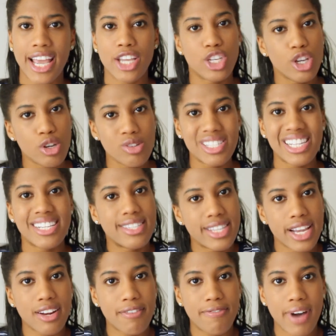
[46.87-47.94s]
that usually
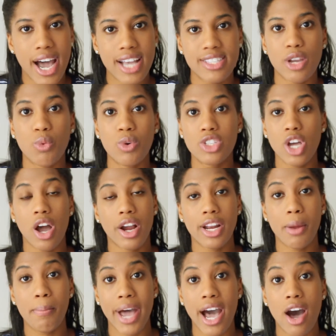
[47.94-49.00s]
signifies that we're
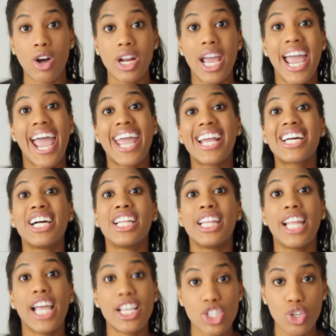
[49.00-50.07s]
talking about a
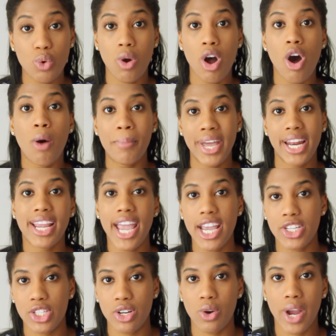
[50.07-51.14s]
cholesterol
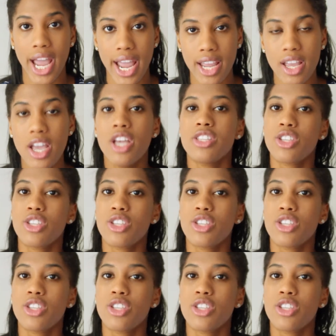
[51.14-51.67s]
medication, okay?